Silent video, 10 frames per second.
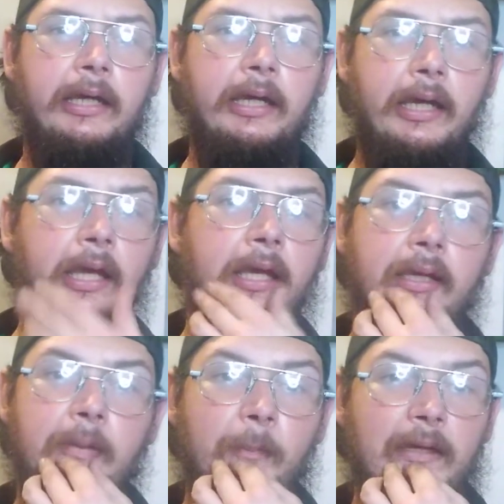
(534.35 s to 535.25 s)

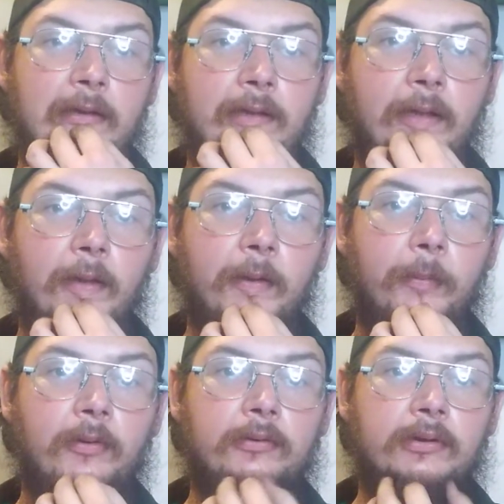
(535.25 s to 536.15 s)
And make sure all your
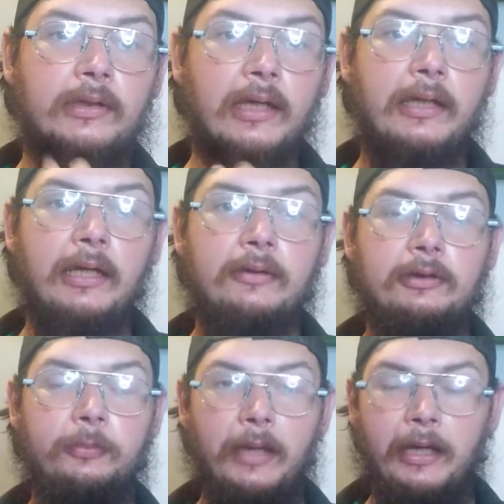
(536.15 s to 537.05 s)
bolts are tight down to
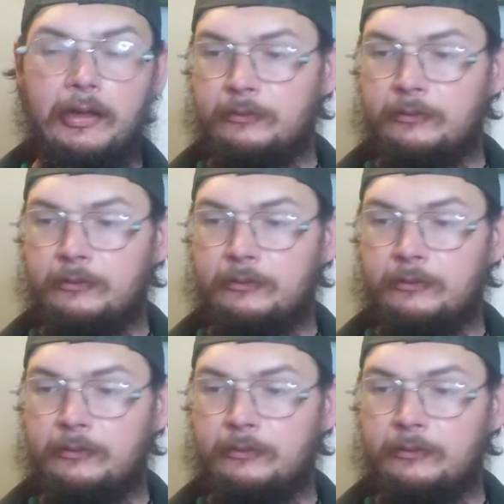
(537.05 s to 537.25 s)
spec.